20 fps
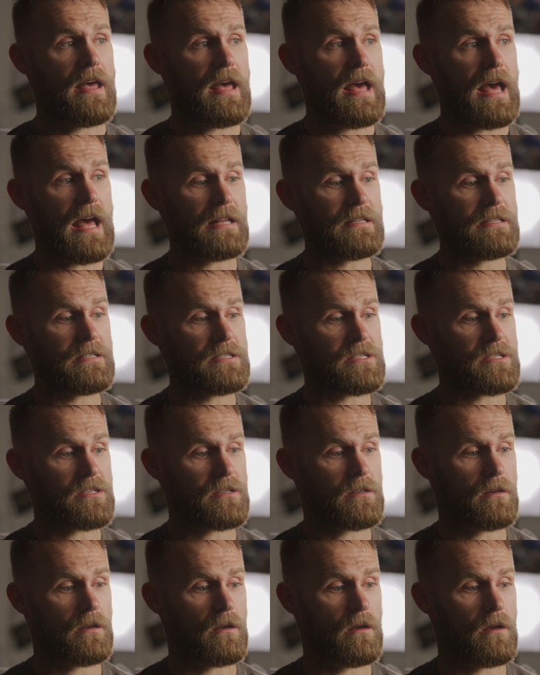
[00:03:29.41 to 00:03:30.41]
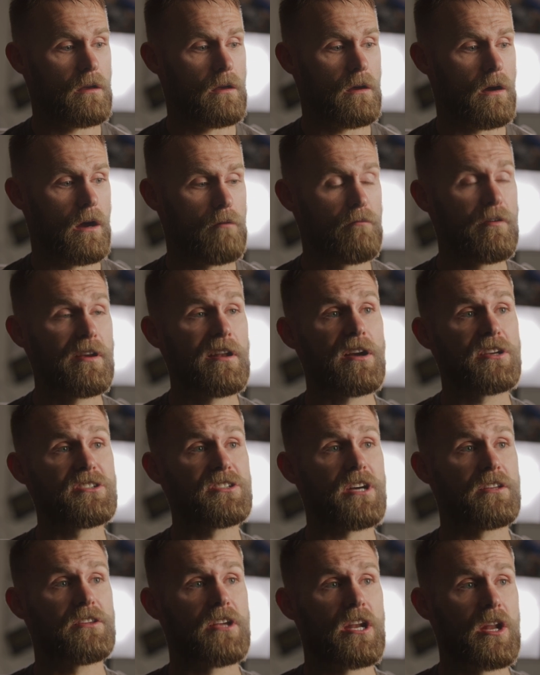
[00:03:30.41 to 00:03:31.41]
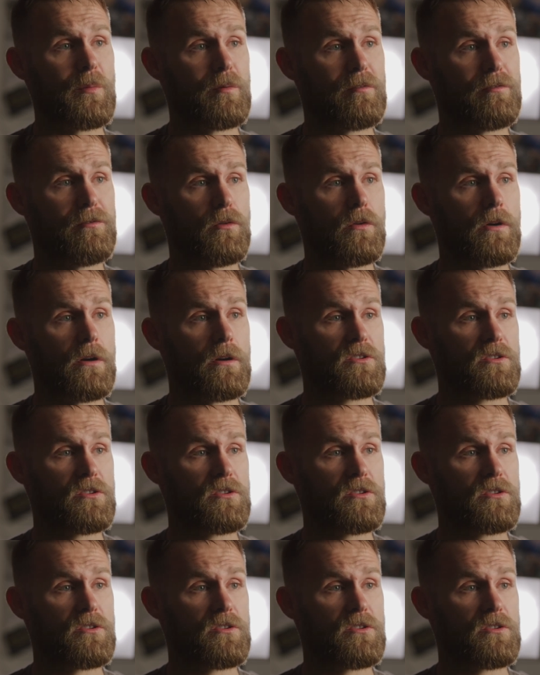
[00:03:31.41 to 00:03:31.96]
and I realized that I'd done it before.